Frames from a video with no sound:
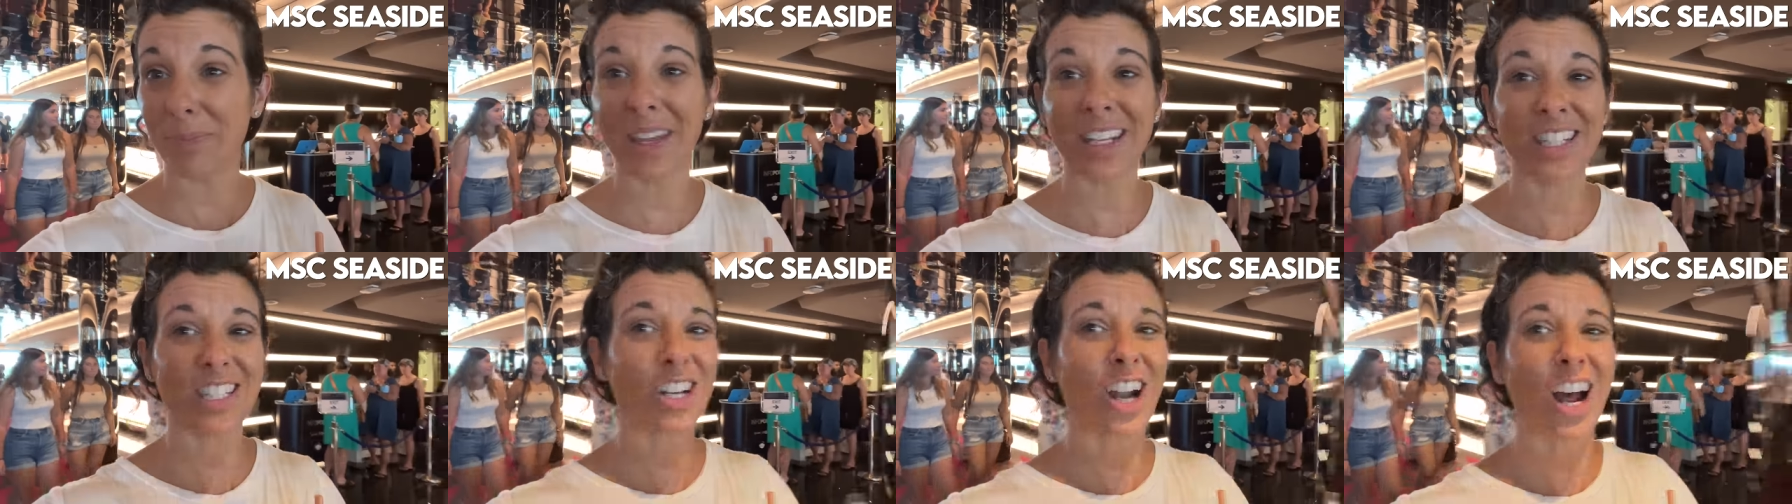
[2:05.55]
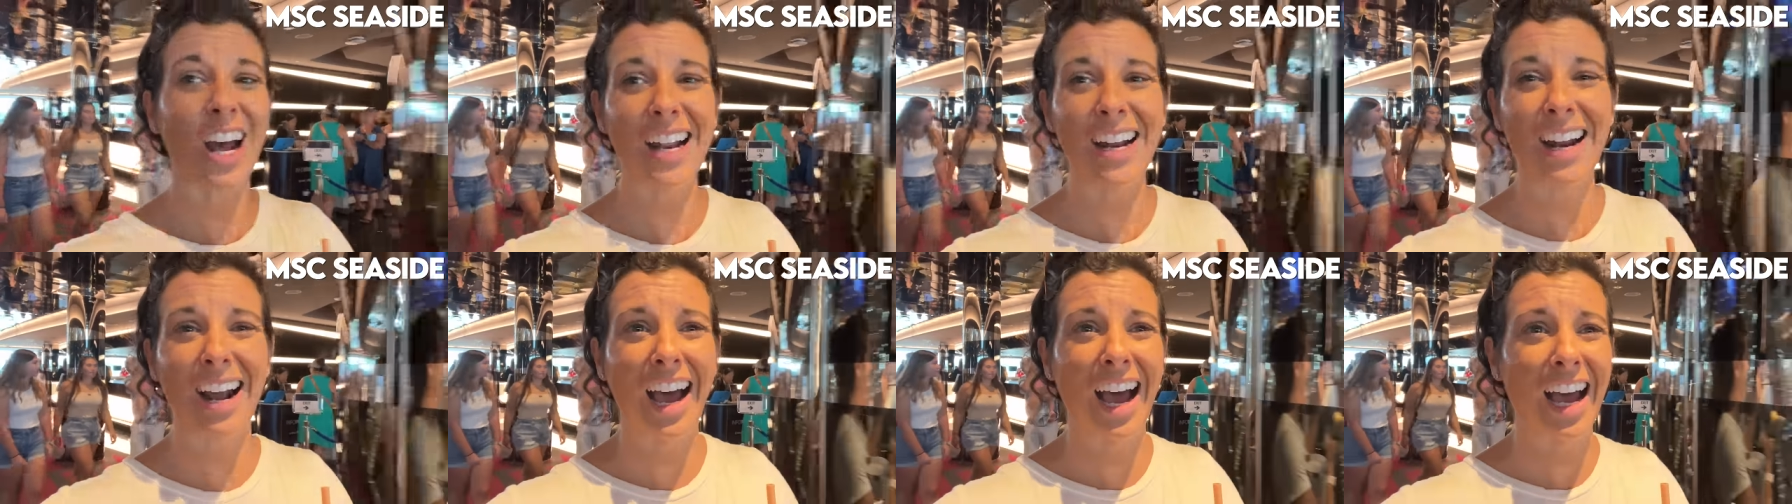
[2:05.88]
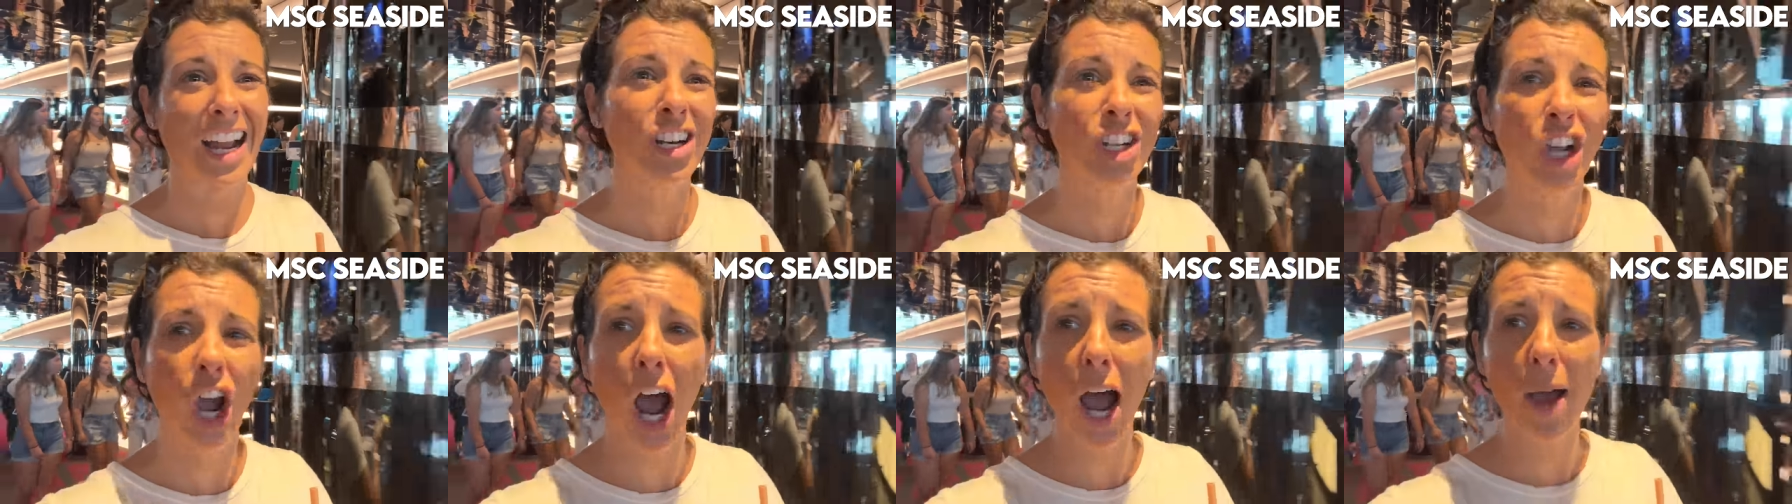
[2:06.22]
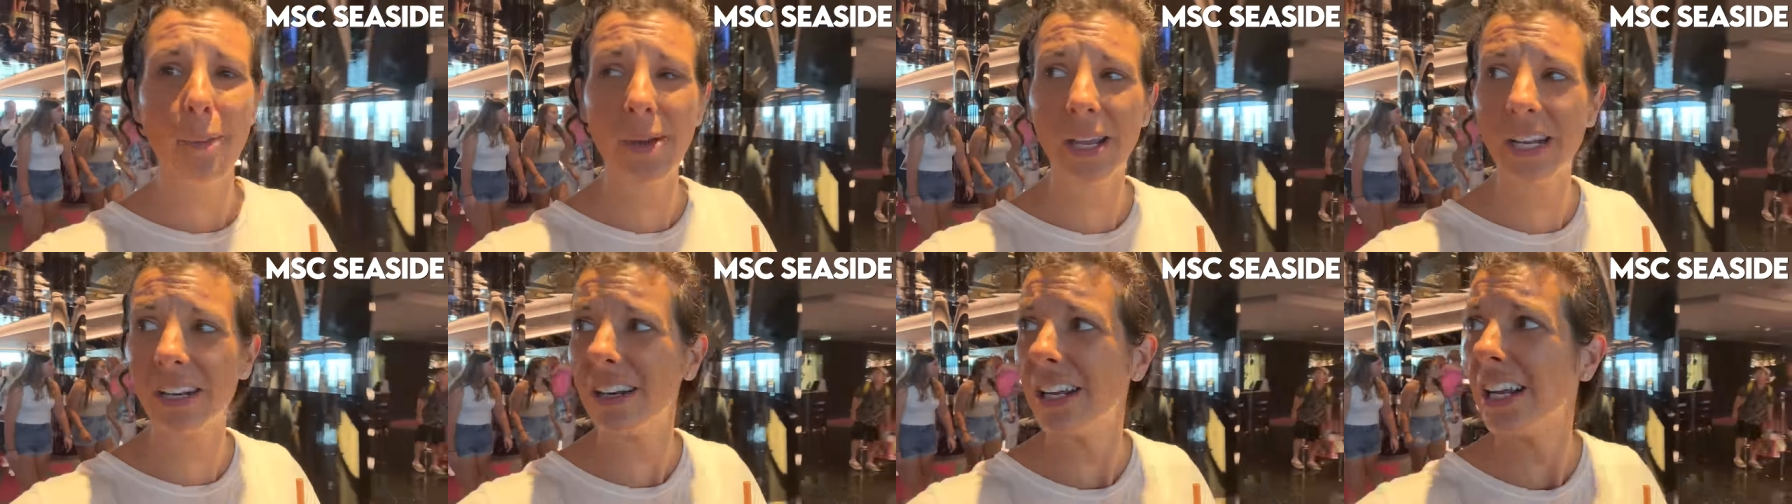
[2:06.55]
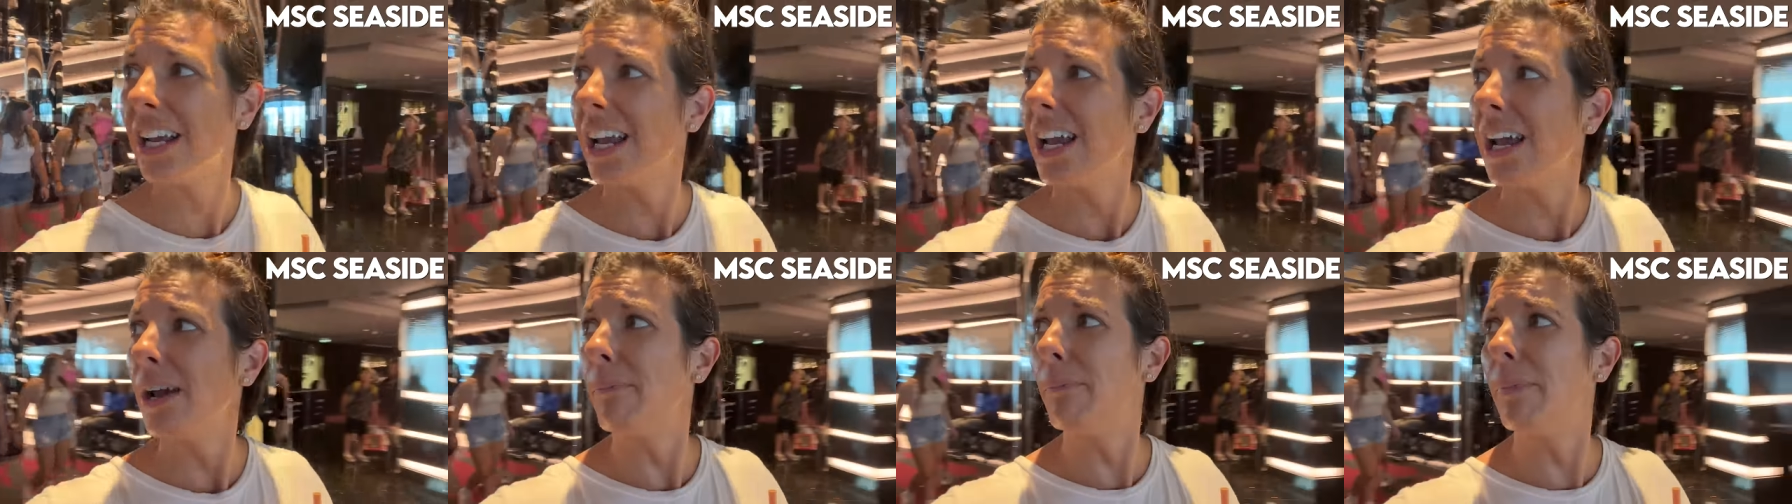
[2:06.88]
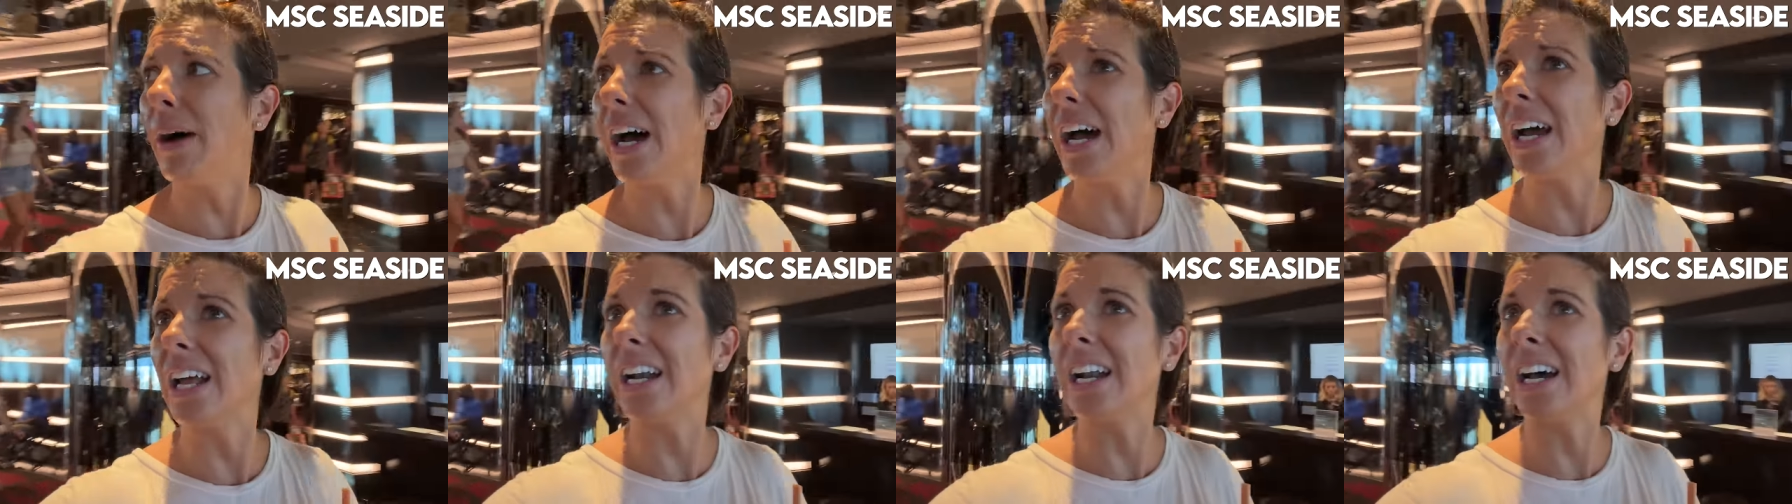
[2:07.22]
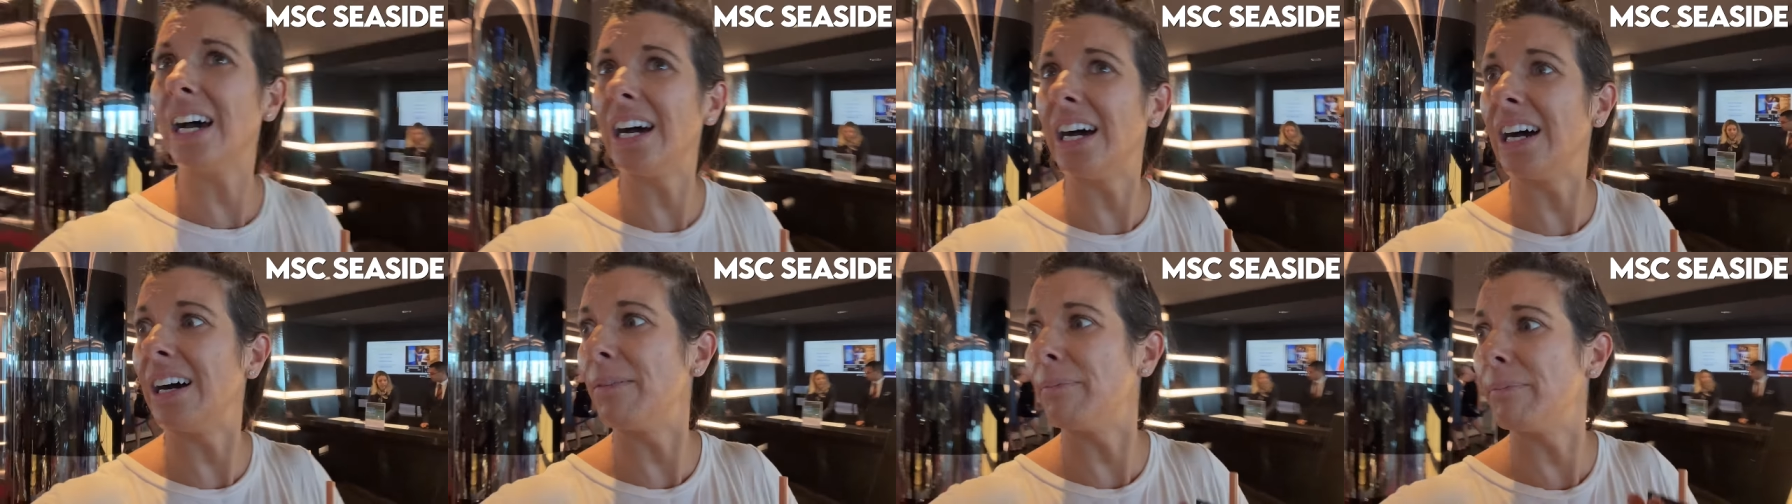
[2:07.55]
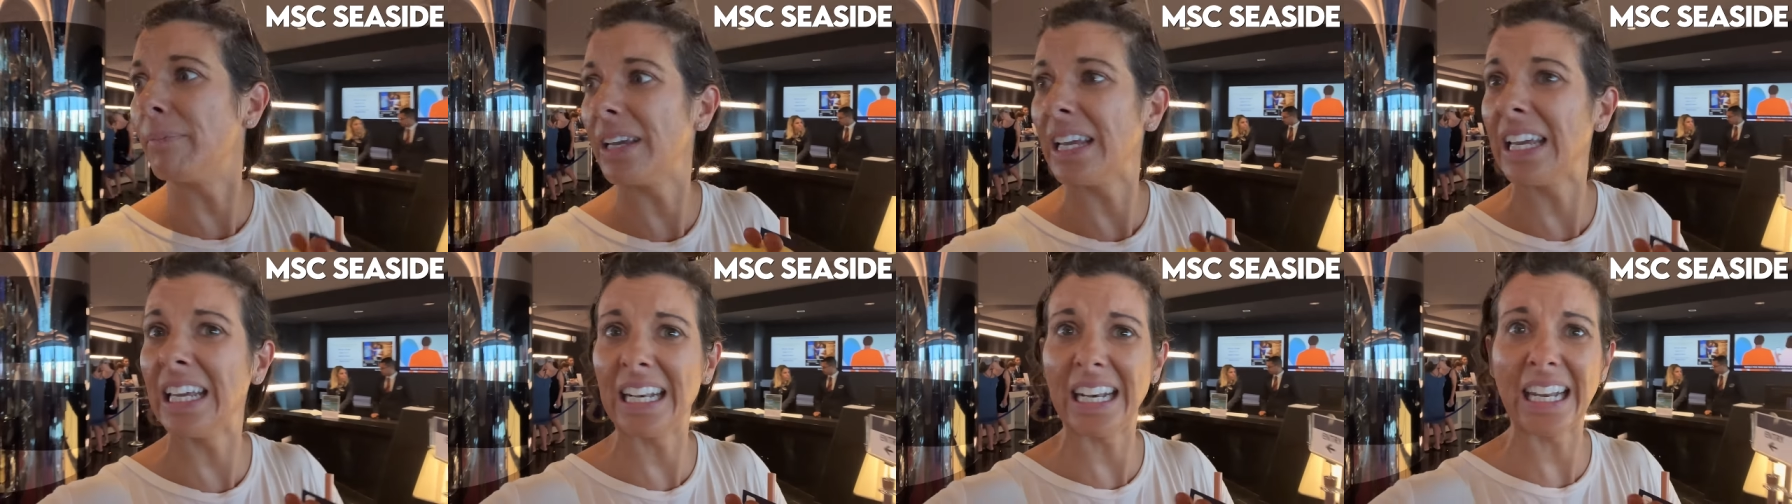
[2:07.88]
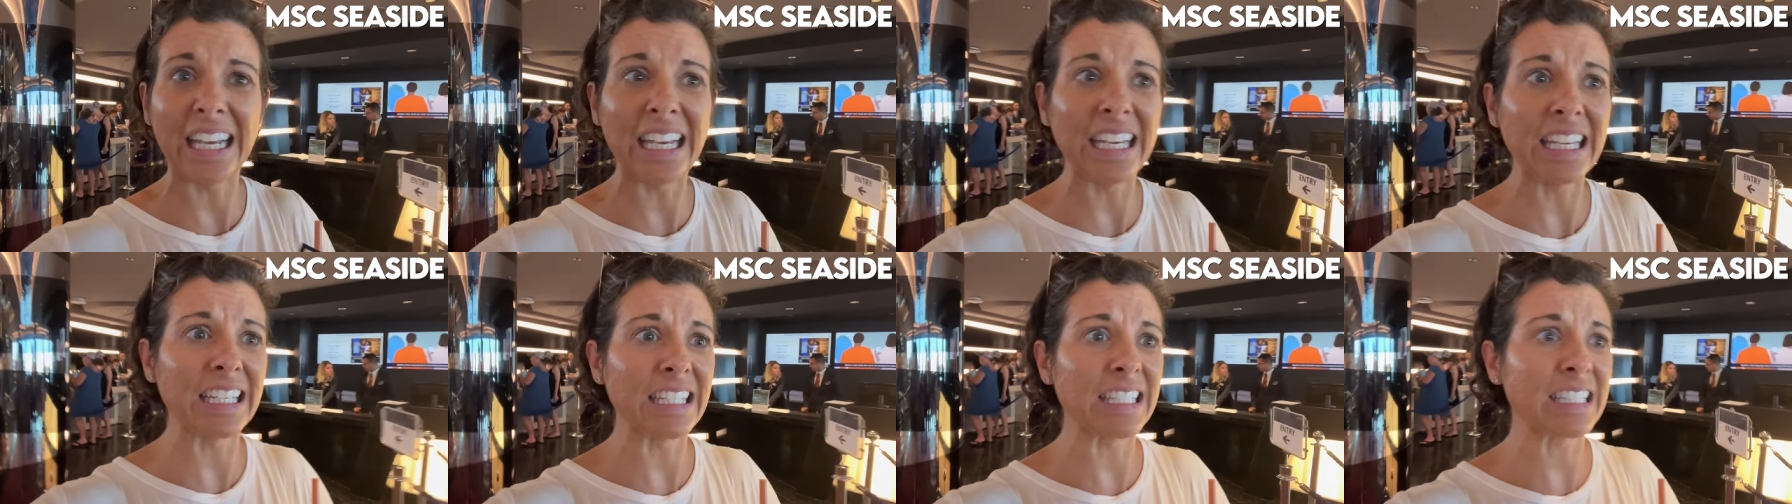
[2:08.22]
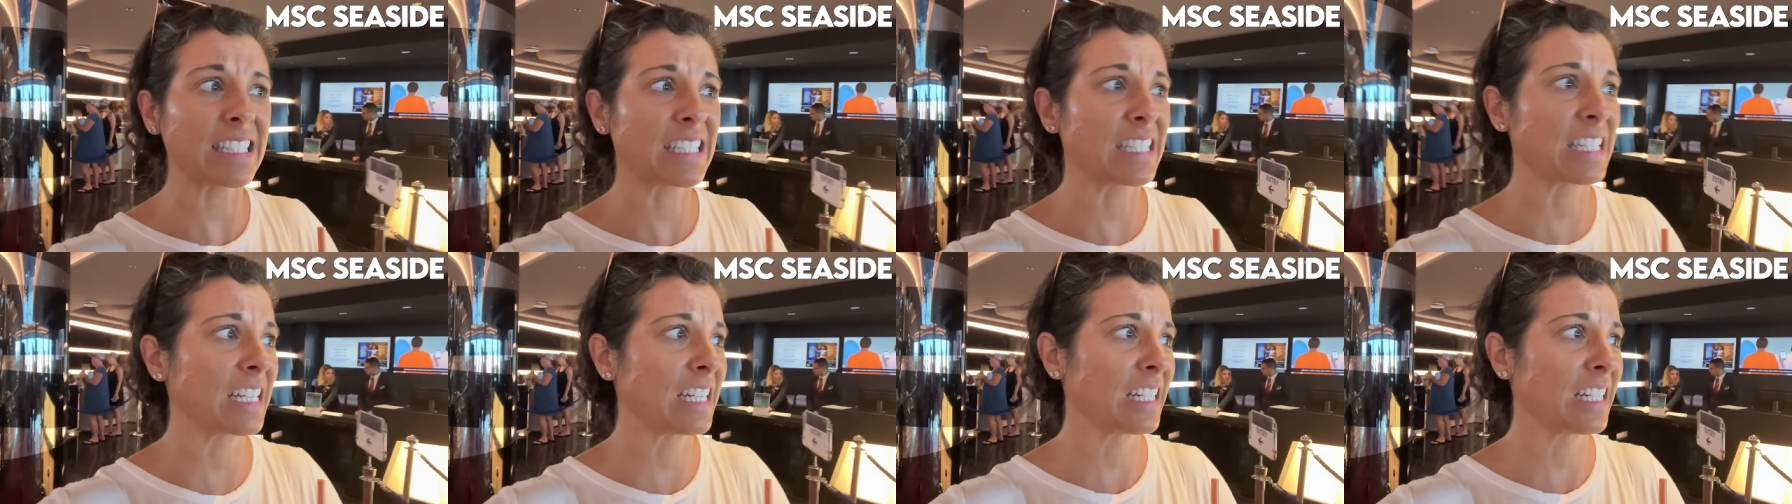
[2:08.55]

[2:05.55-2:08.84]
That's not uncommon, but um, it is